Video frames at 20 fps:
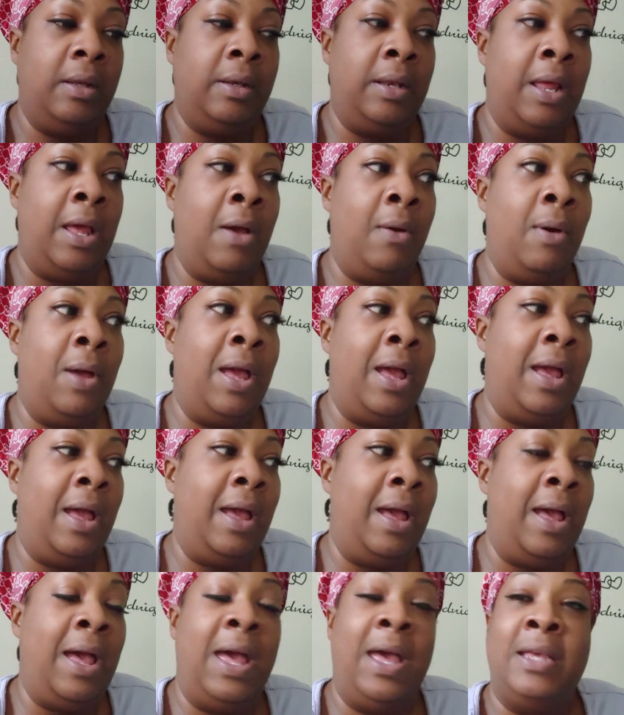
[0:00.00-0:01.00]
Now,
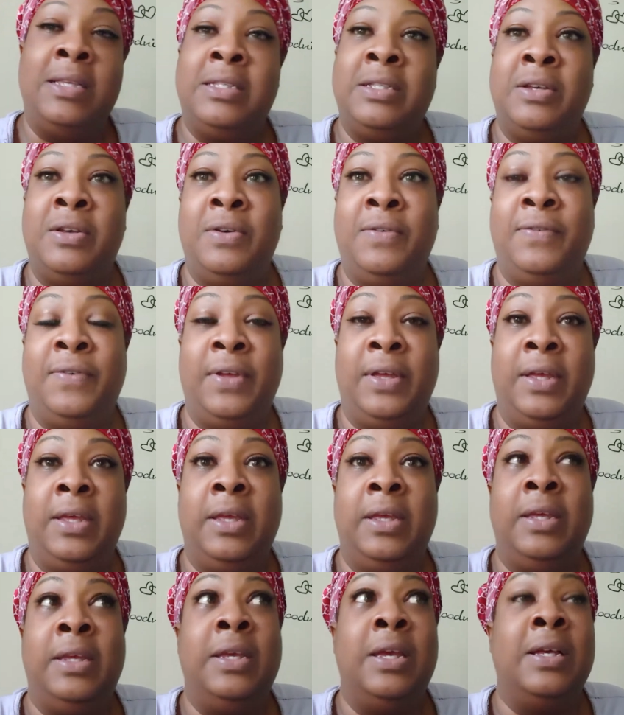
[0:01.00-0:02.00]
as of
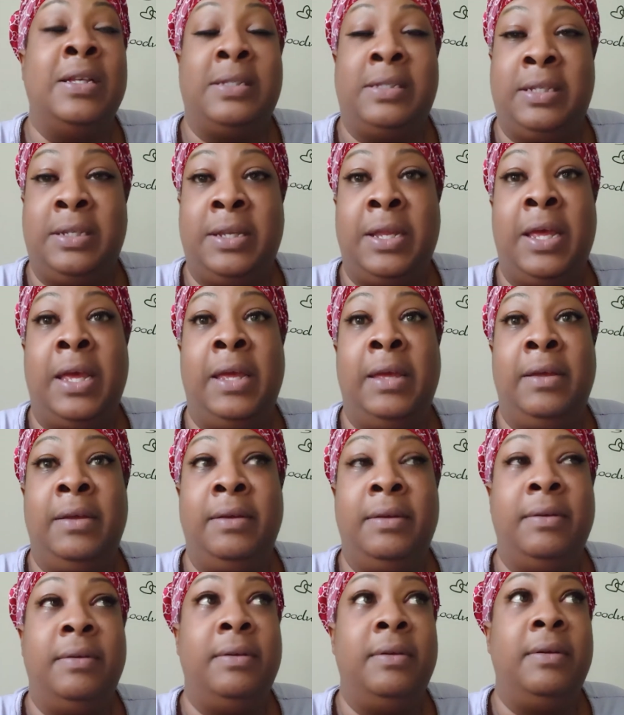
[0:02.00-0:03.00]
yesterday
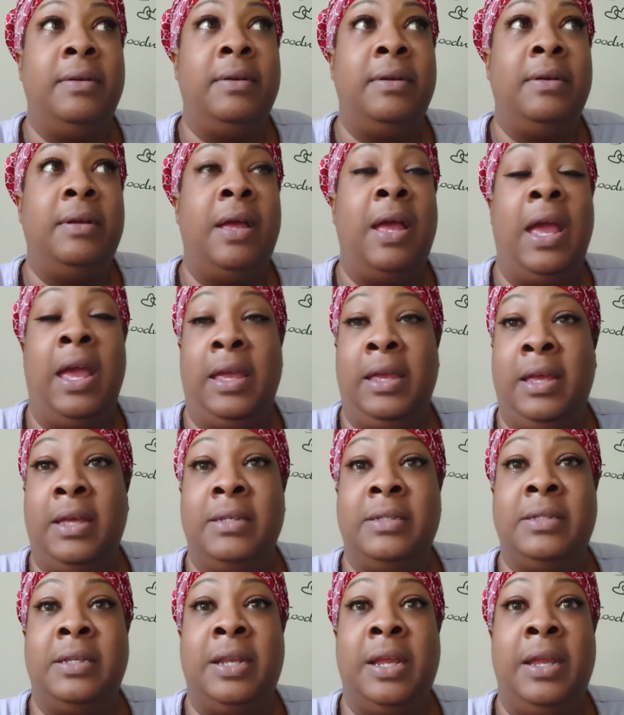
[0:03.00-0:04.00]
and
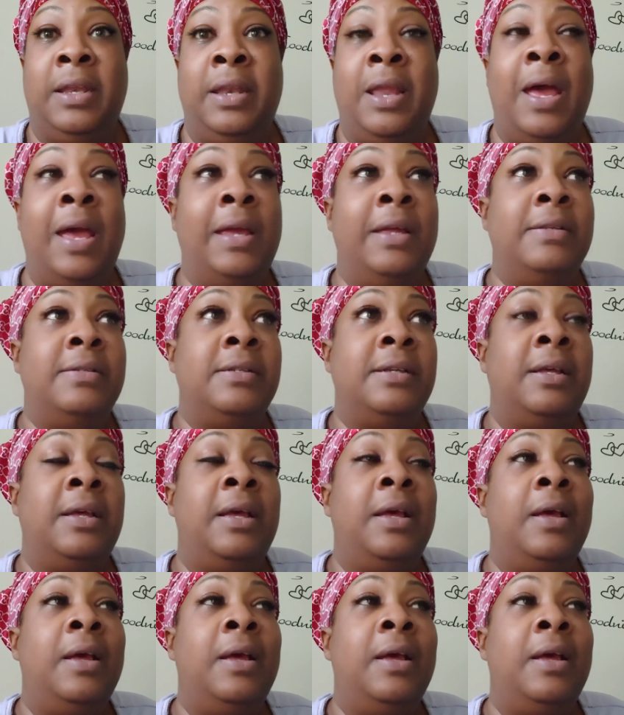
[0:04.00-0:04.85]
yesterday night,